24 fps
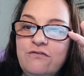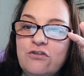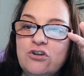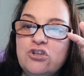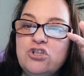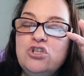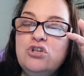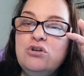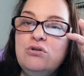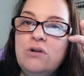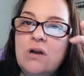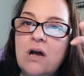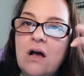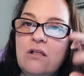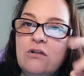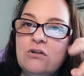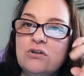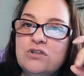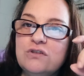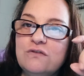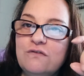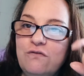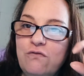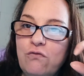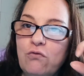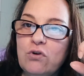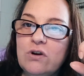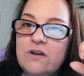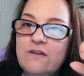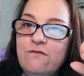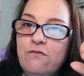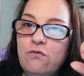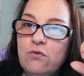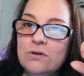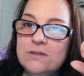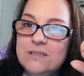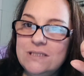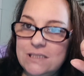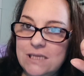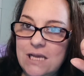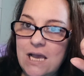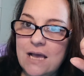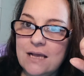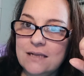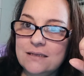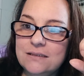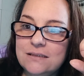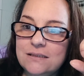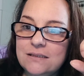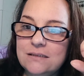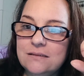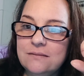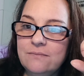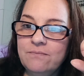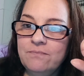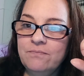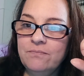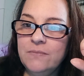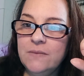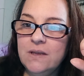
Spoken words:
for $2.44.